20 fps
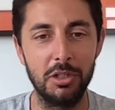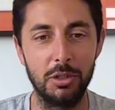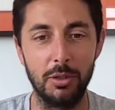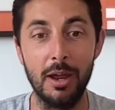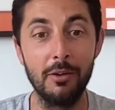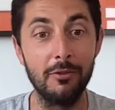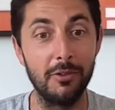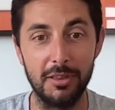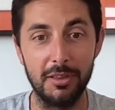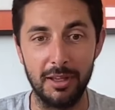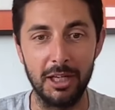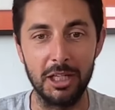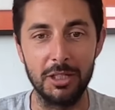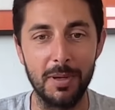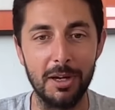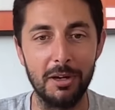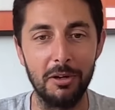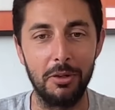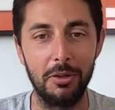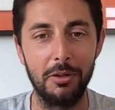So everything's
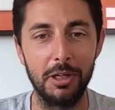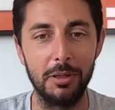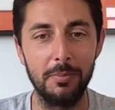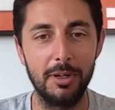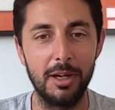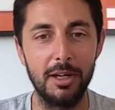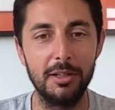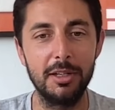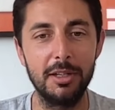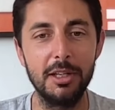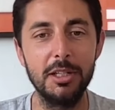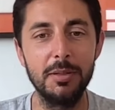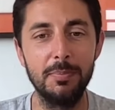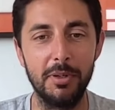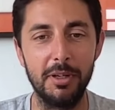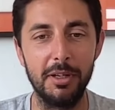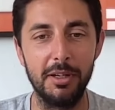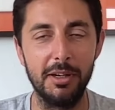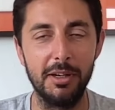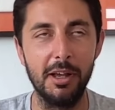been a learning process,
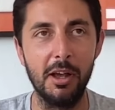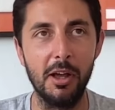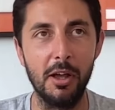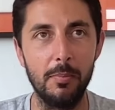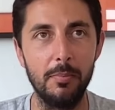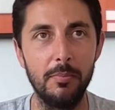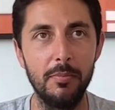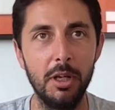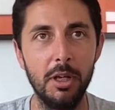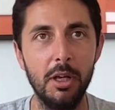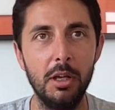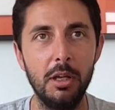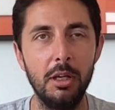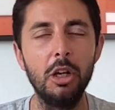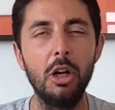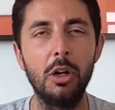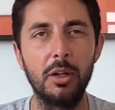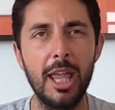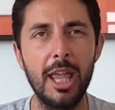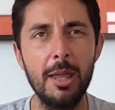but um,
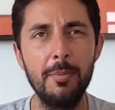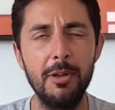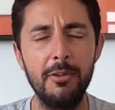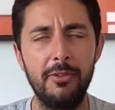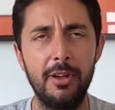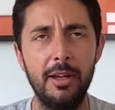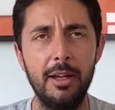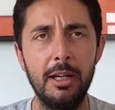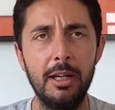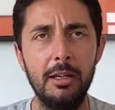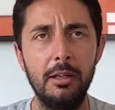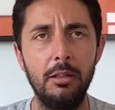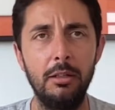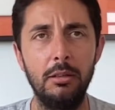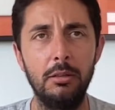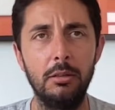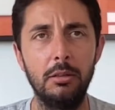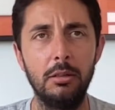you know, gamifying